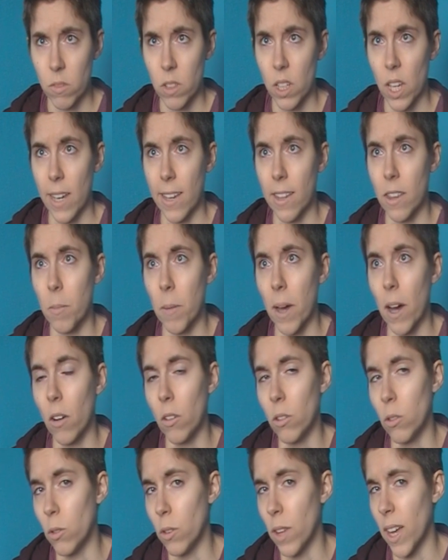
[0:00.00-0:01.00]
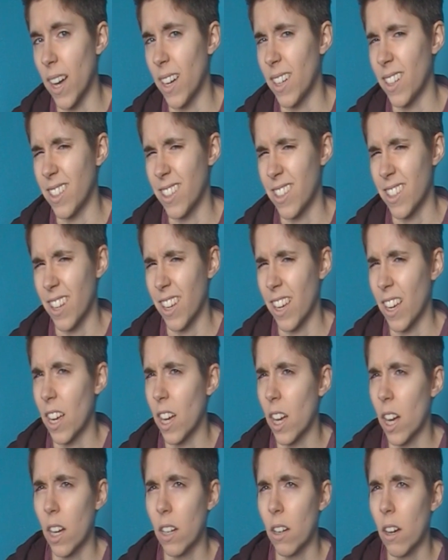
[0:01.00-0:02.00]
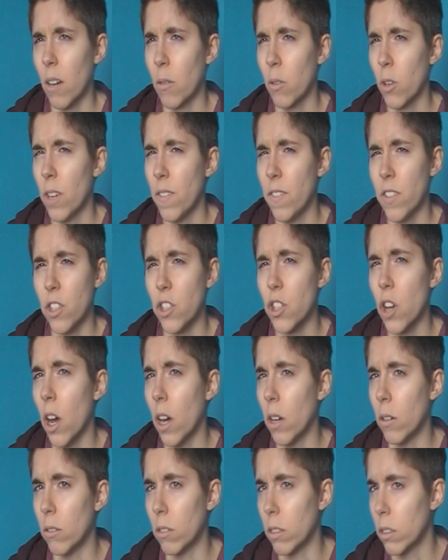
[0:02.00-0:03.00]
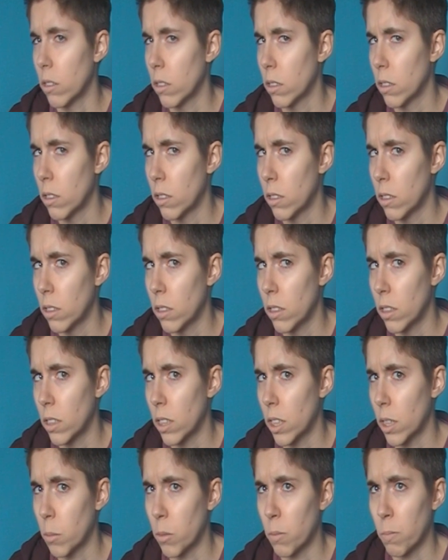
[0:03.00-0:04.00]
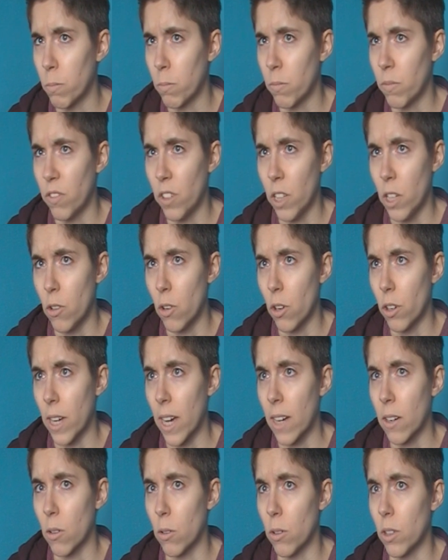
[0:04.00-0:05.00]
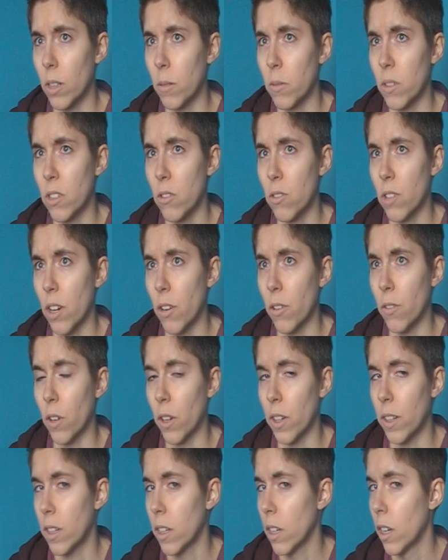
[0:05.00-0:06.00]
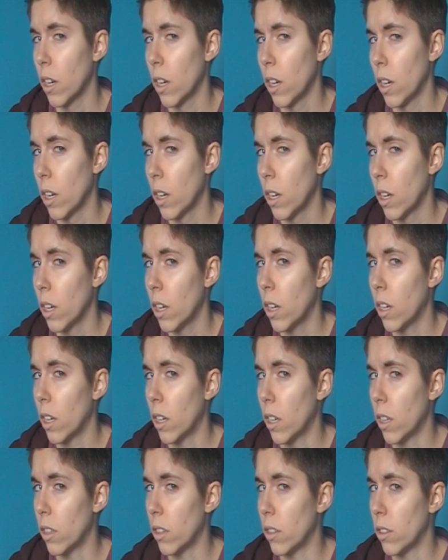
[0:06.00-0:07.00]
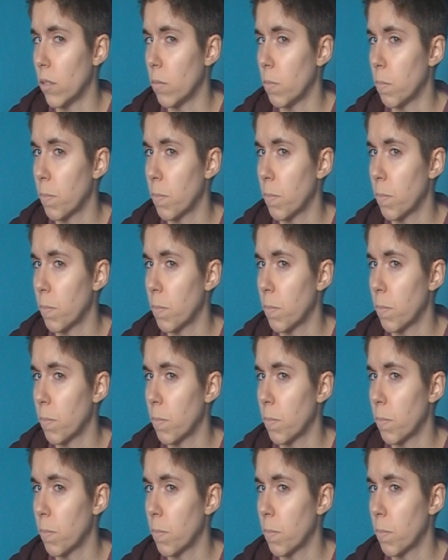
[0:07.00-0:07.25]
kicking them out and all that, and it's like, I'm not even a child. I'm a fully grown adult and I'm still terrified. And